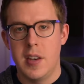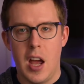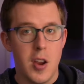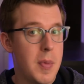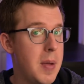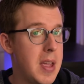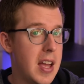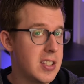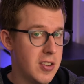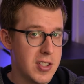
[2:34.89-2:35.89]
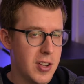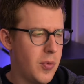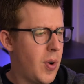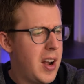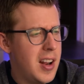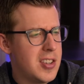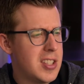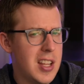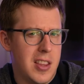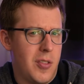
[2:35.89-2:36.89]
Now, you may be asking yourself, why not
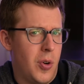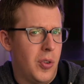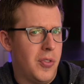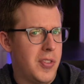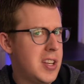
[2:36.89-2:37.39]
just get the old